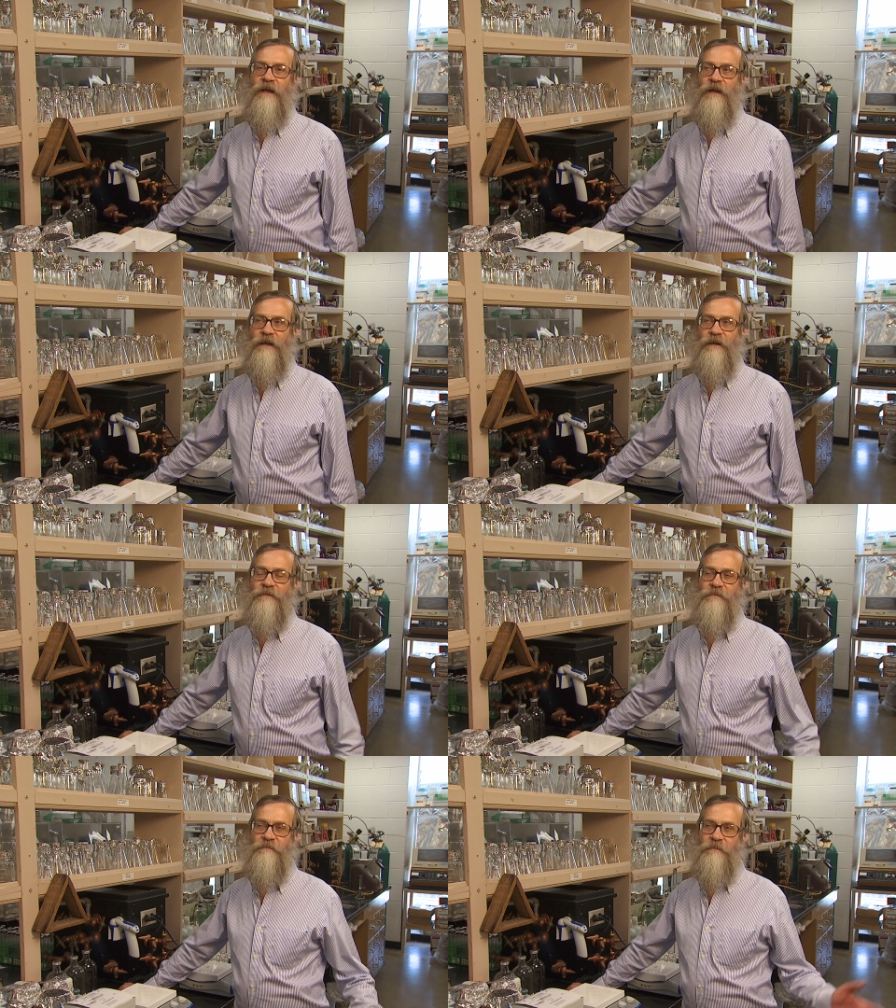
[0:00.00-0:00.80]
Uh,
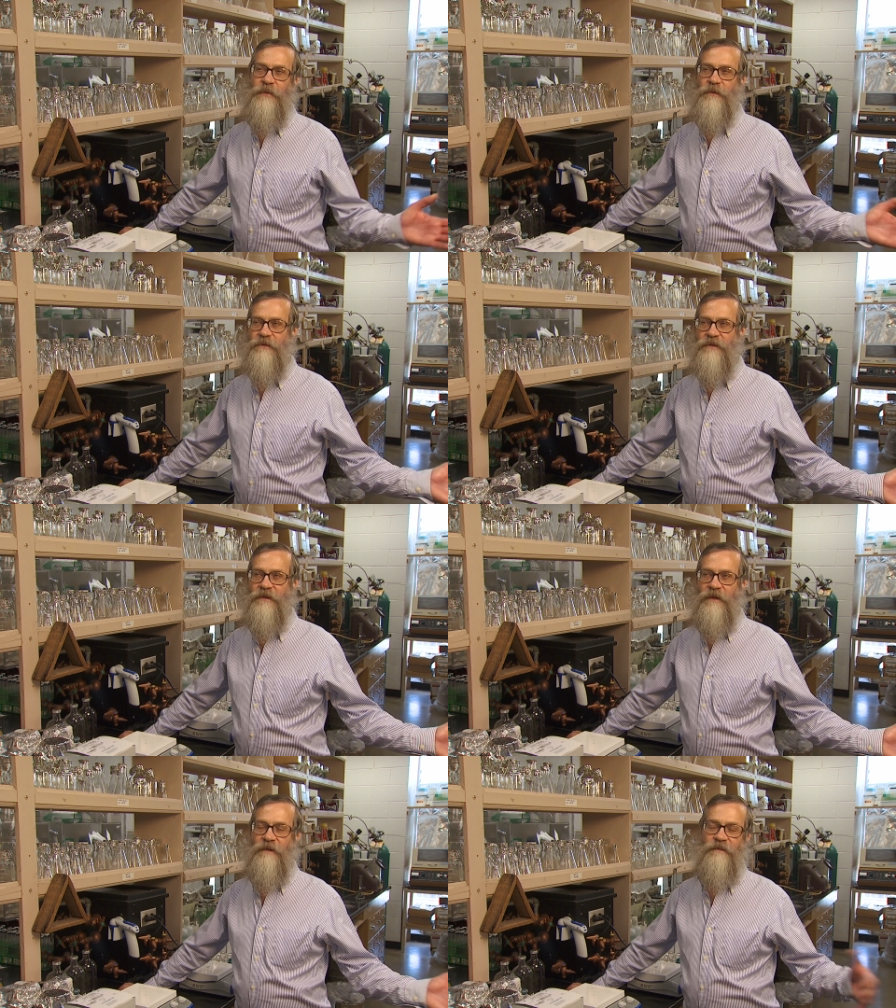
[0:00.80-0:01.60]

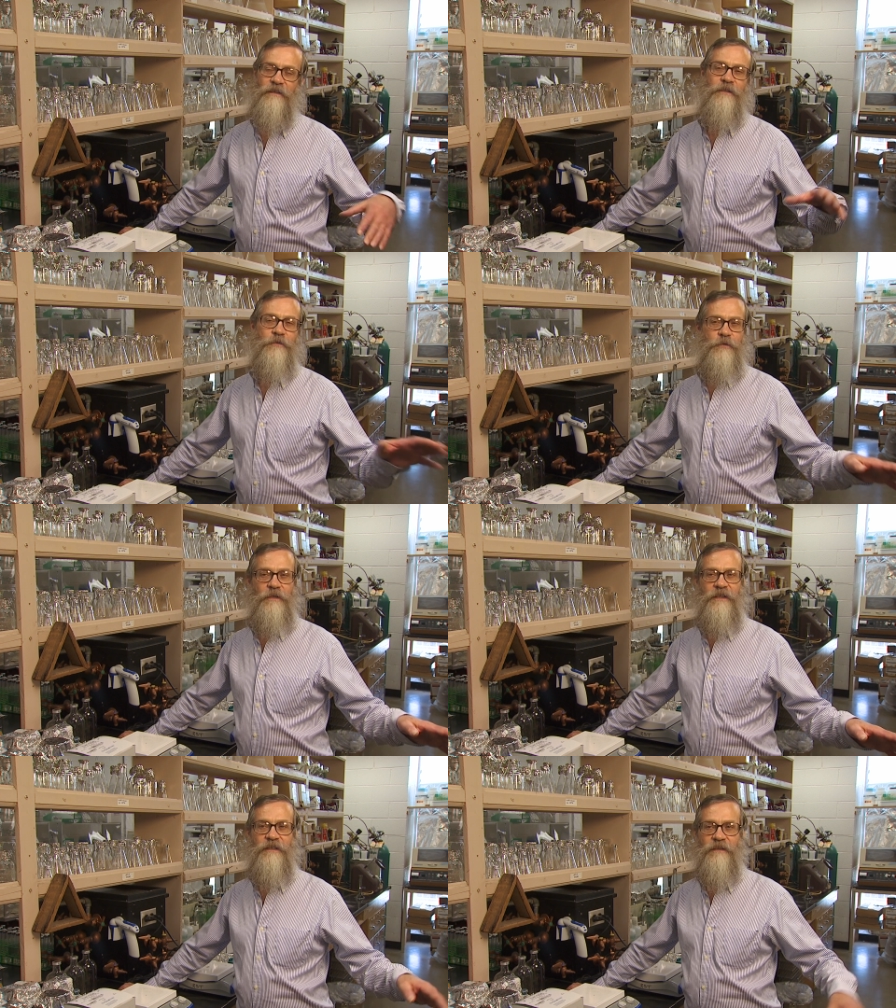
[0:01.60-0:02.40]
butanol, a little
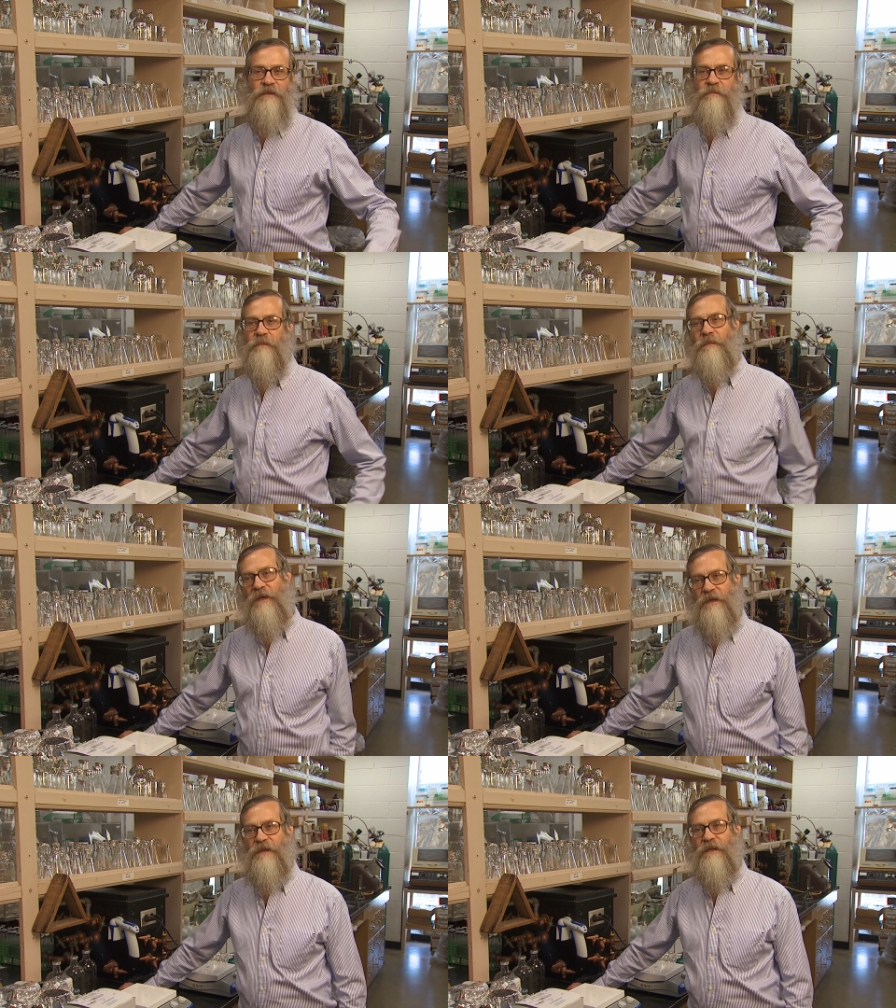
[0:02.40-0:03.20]
trickier,
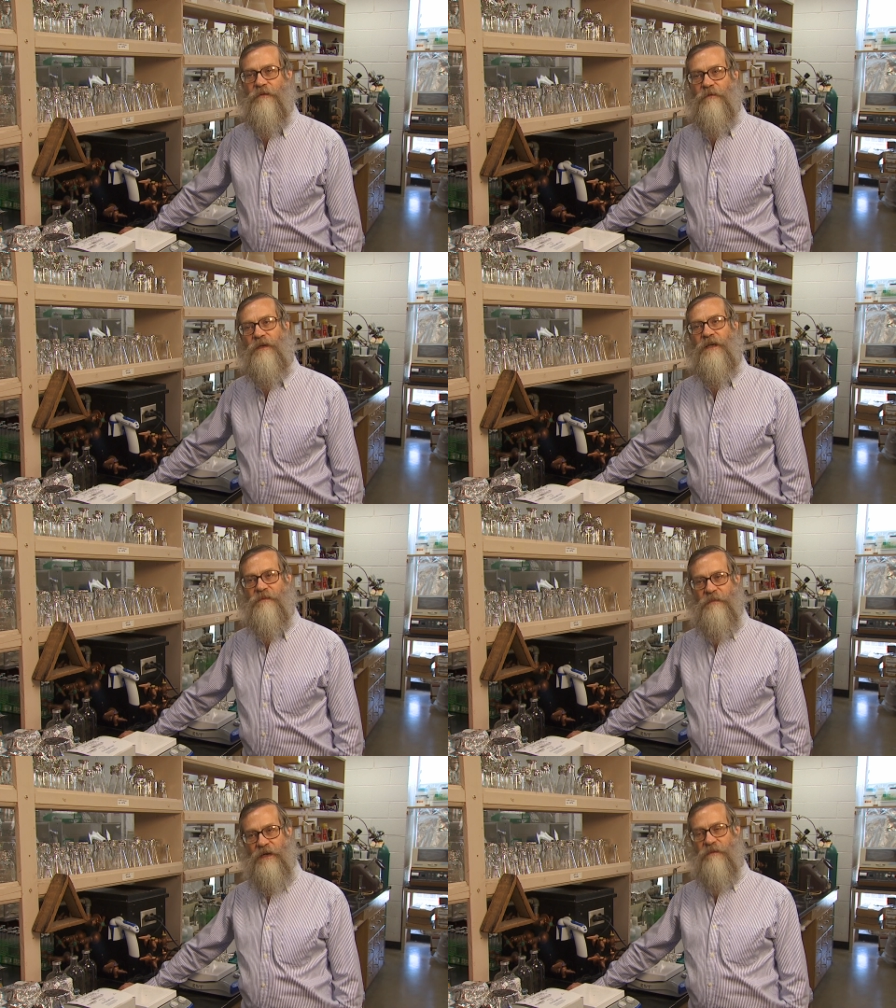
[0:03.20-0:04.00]
but if we
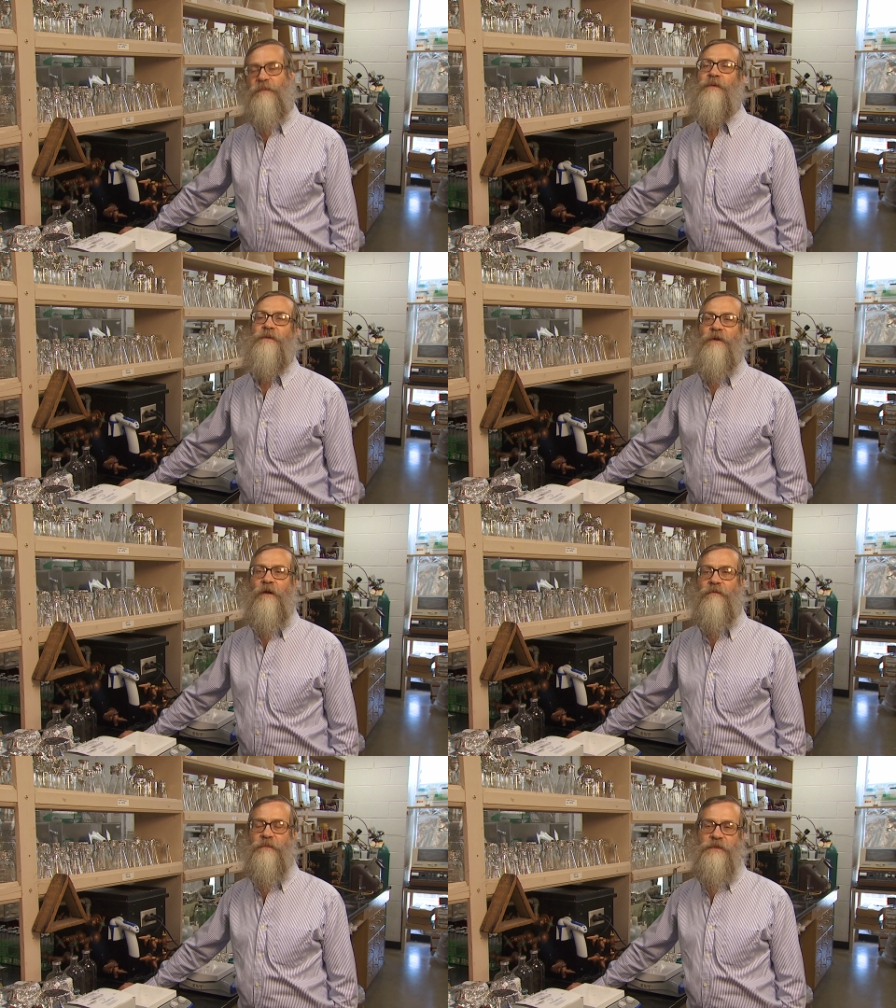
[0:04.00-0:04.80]
can make
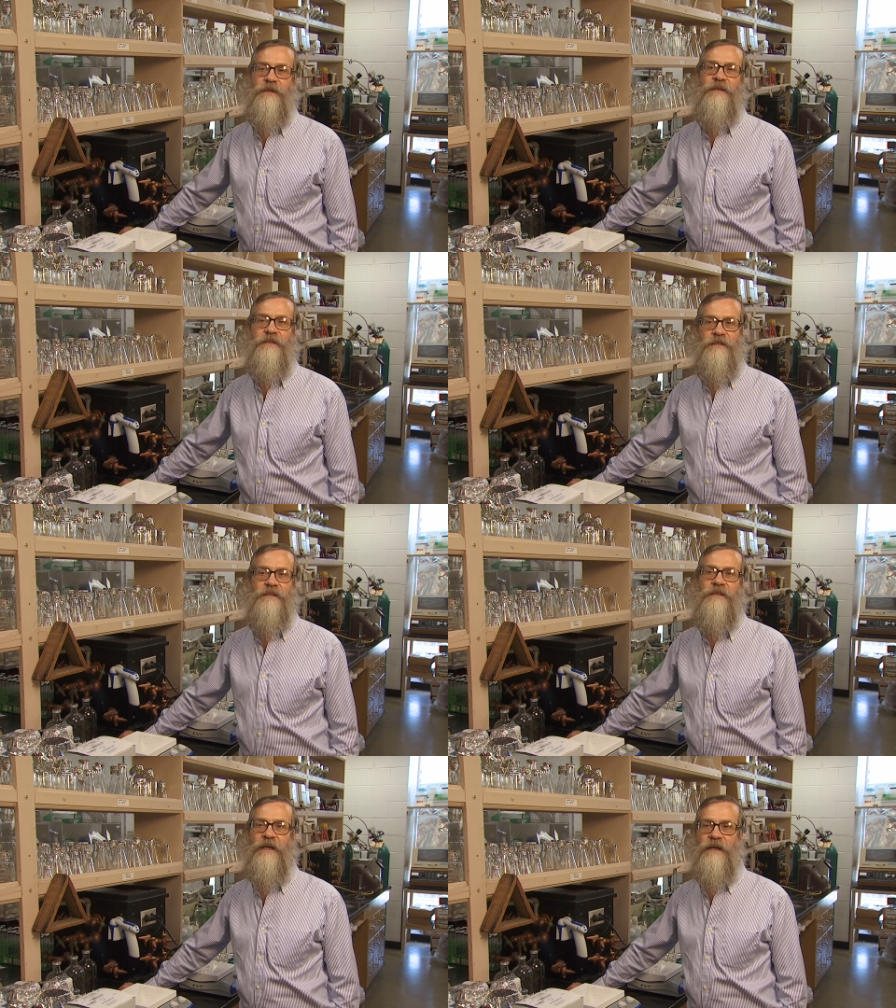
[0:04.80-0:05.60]
butanol from
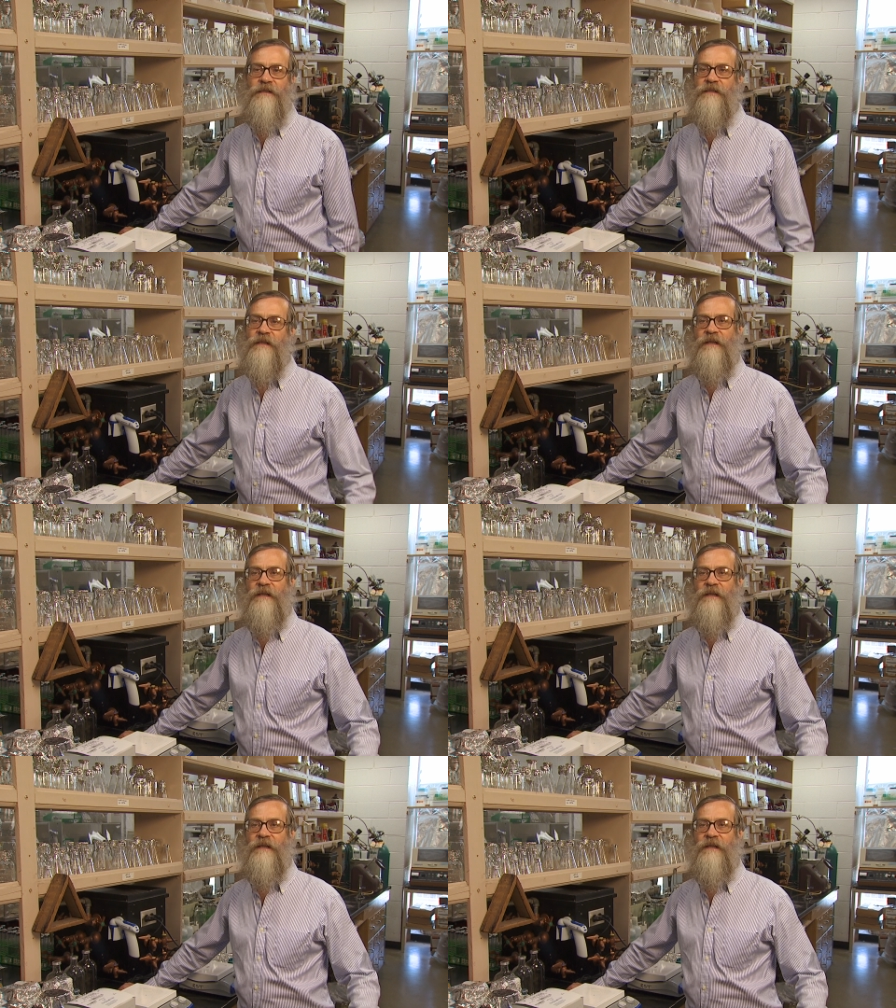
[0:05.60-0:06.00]
synthesis gas,